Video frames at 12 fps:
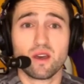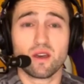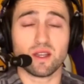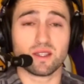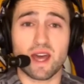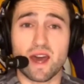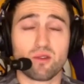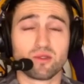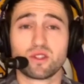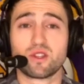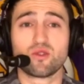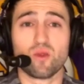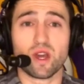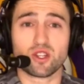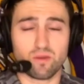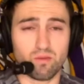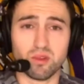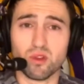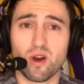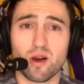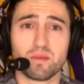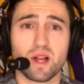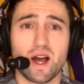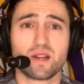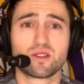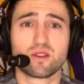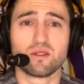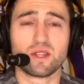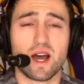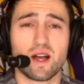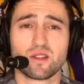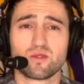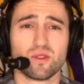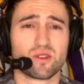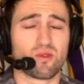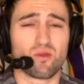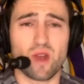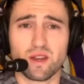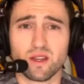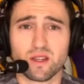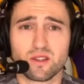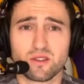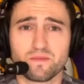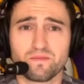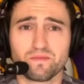is that whole situation blew up last year. Dallas was horrendous.